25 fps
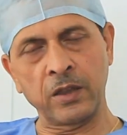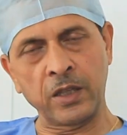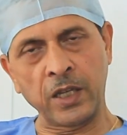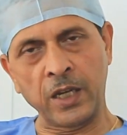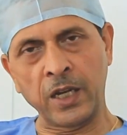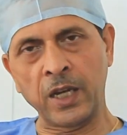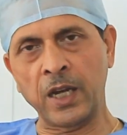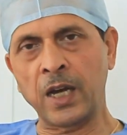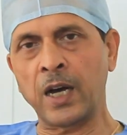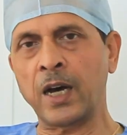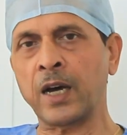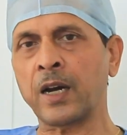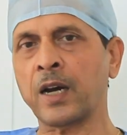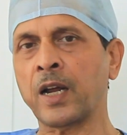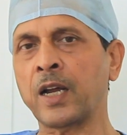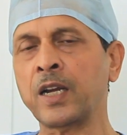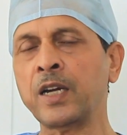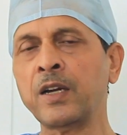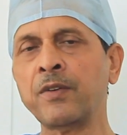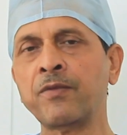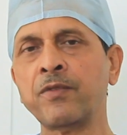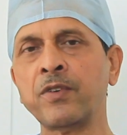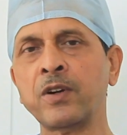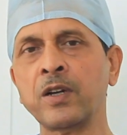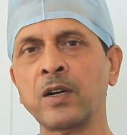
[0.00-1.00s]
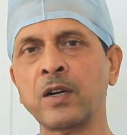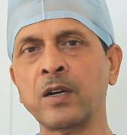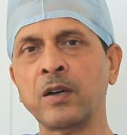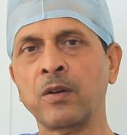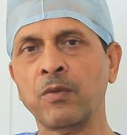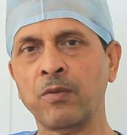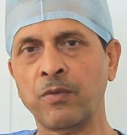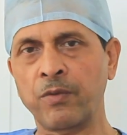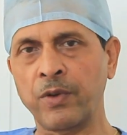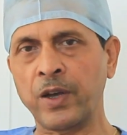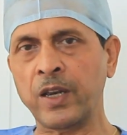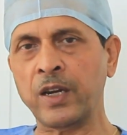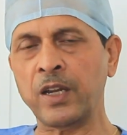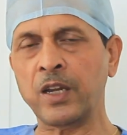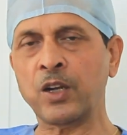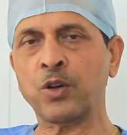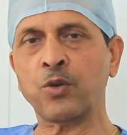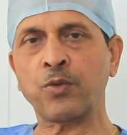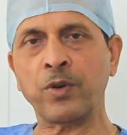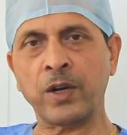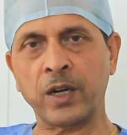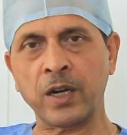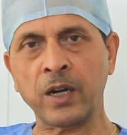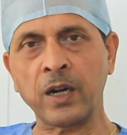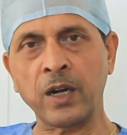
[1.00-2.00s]
They arrived very
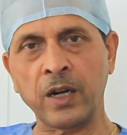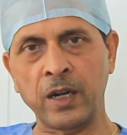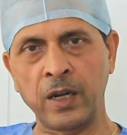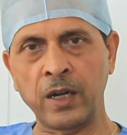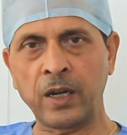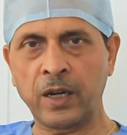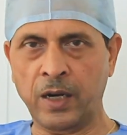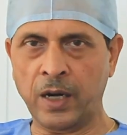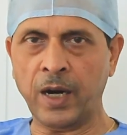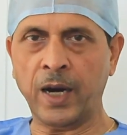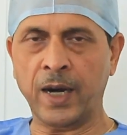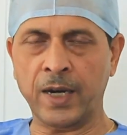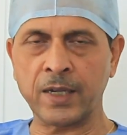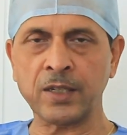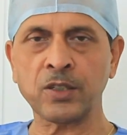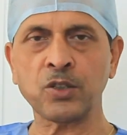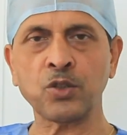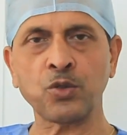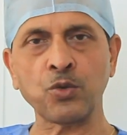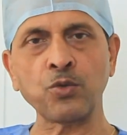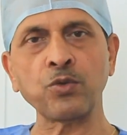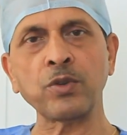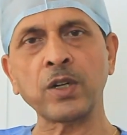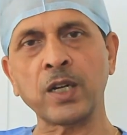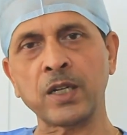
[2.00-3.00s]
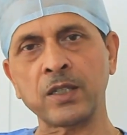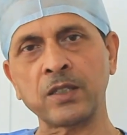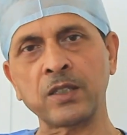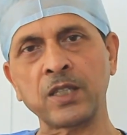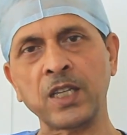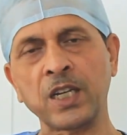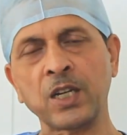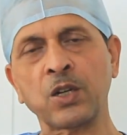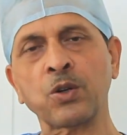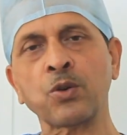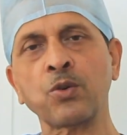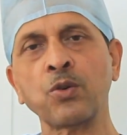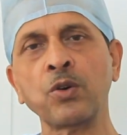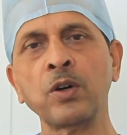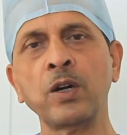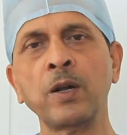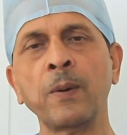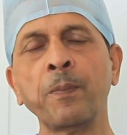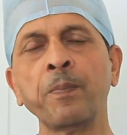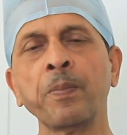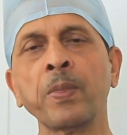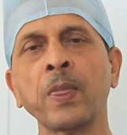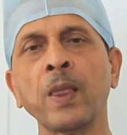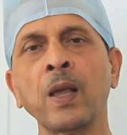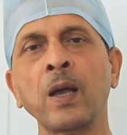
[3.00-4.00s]
quickly, as soon as they could,
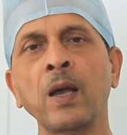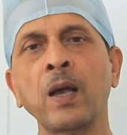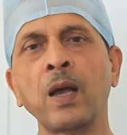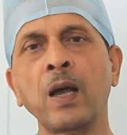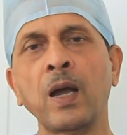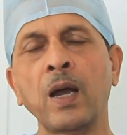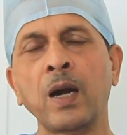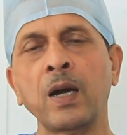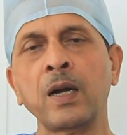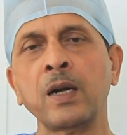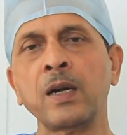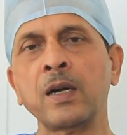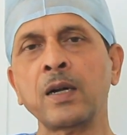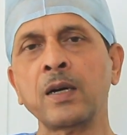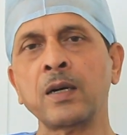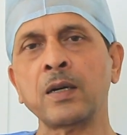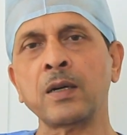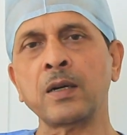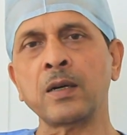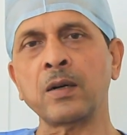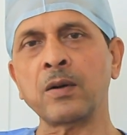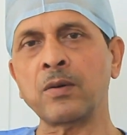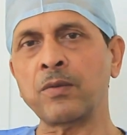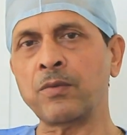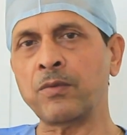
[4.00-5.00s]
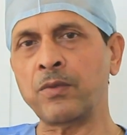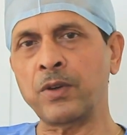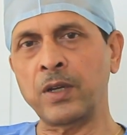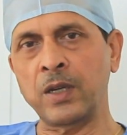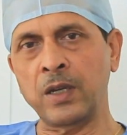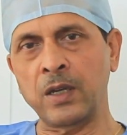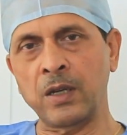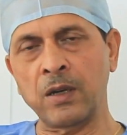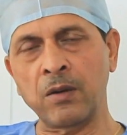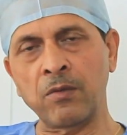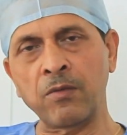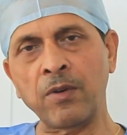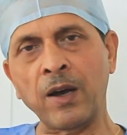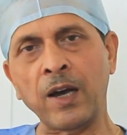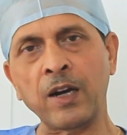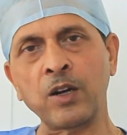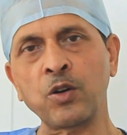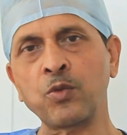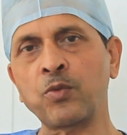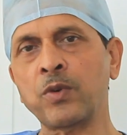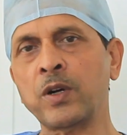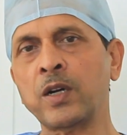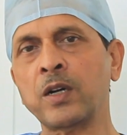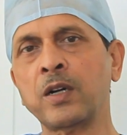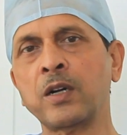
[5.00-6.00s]
and we
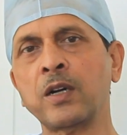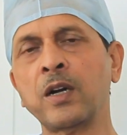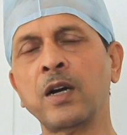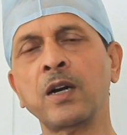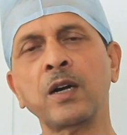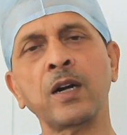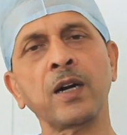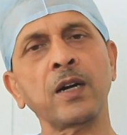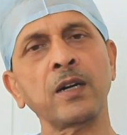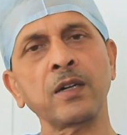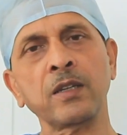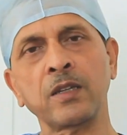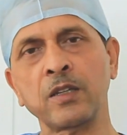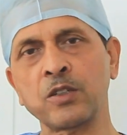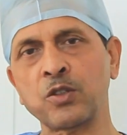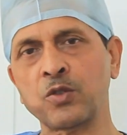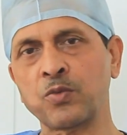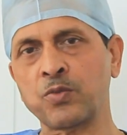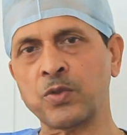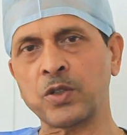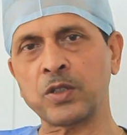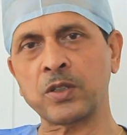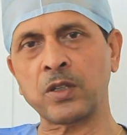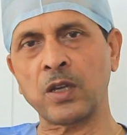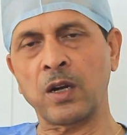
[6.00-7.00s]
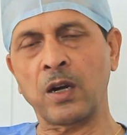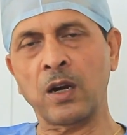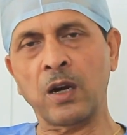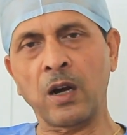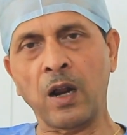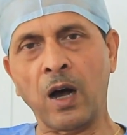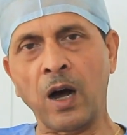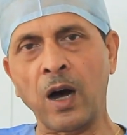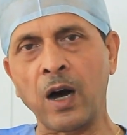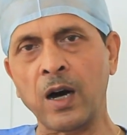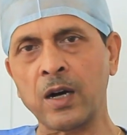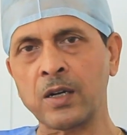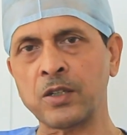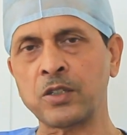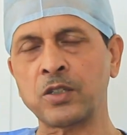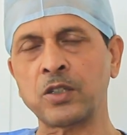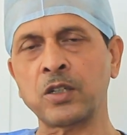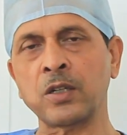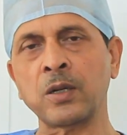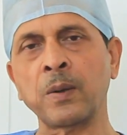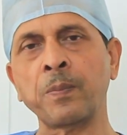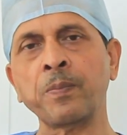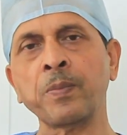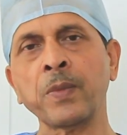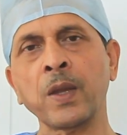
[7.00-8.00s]
evaluated, and this was a large
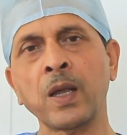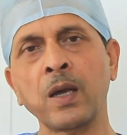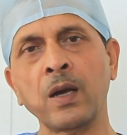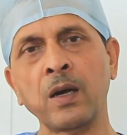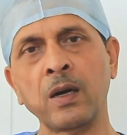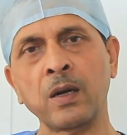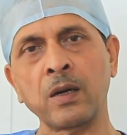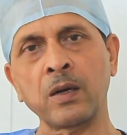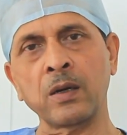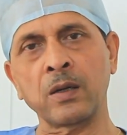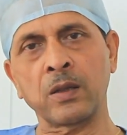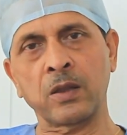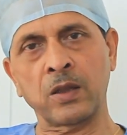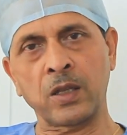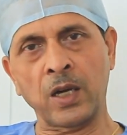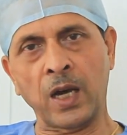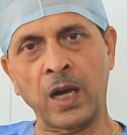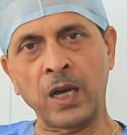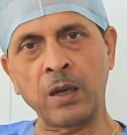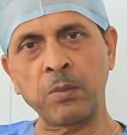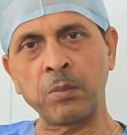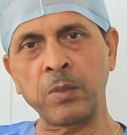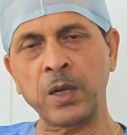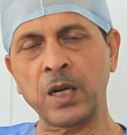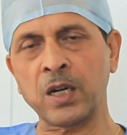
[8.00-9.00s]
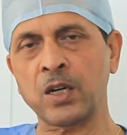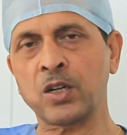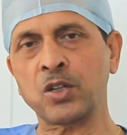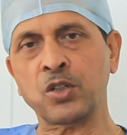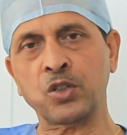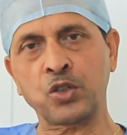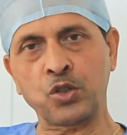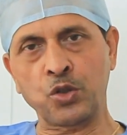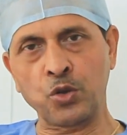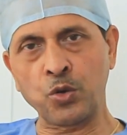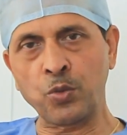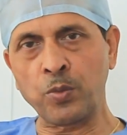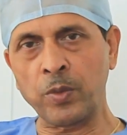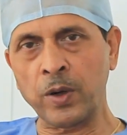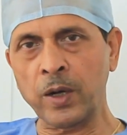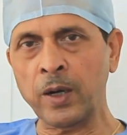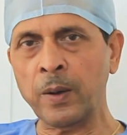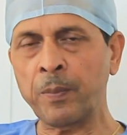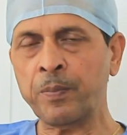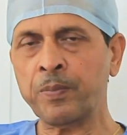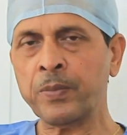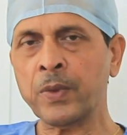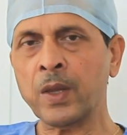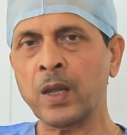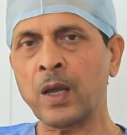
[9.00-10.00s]
thymic tumor,
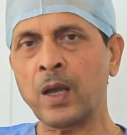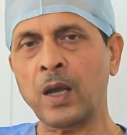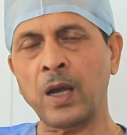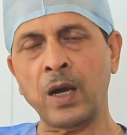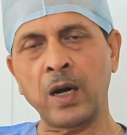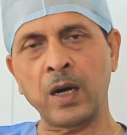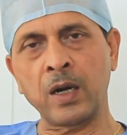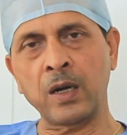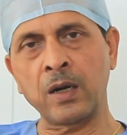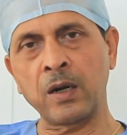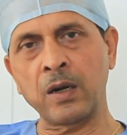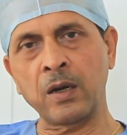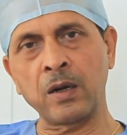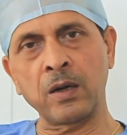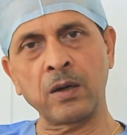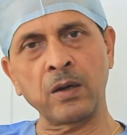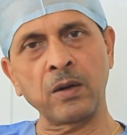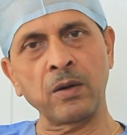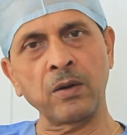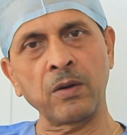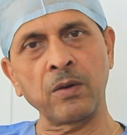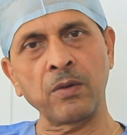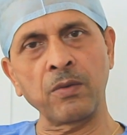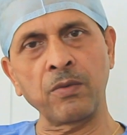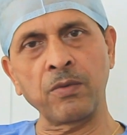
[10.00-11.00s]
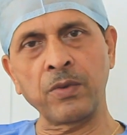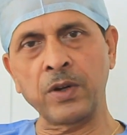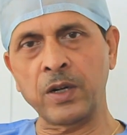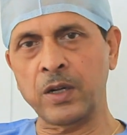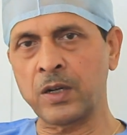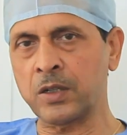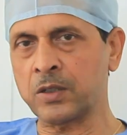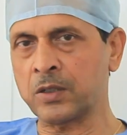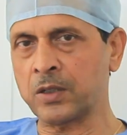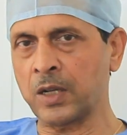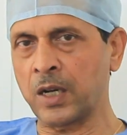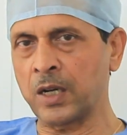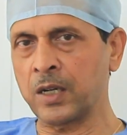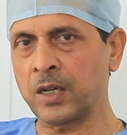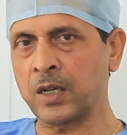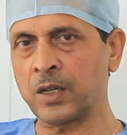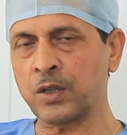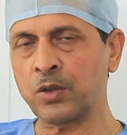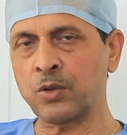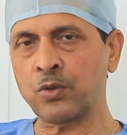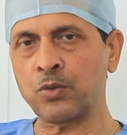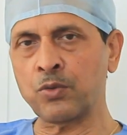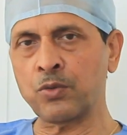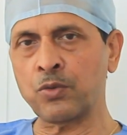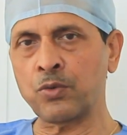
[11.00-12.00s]
and we decided
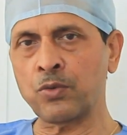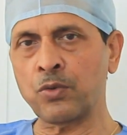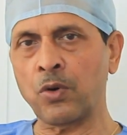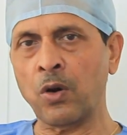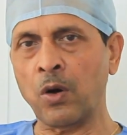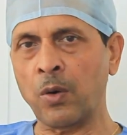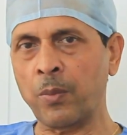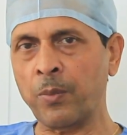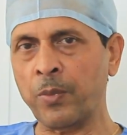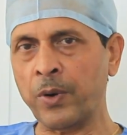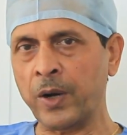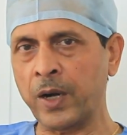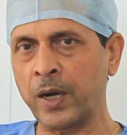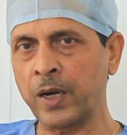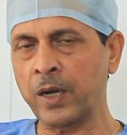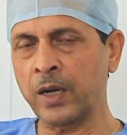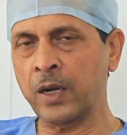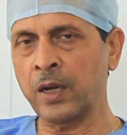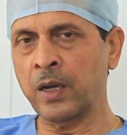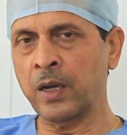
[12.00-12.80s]
to operate.